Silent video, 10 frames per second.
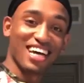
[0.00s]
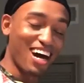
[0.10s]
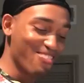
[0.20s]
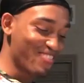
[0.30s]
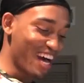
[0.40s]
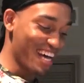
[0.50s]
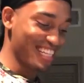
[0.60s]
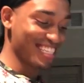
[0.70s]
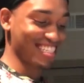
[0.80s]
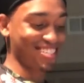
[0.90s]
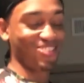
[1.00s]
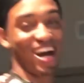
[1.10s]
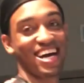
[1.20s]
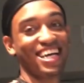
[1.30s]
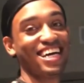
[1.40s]
I'm mad. This is
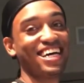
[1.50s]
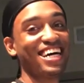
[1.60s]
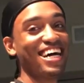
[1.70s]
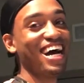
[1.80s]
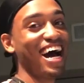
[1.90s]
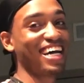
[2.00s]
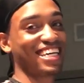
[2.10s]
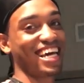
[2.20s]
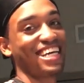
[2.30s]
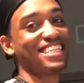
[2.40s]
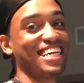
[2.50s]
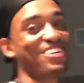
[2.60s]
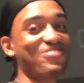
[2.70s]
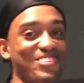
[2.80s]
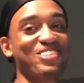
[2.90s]
why I can't
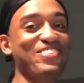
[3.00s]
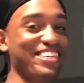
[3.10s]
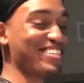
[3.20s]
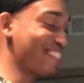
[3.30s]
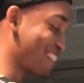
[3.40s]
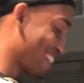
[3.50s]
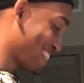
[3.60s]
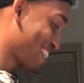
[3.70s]
date females.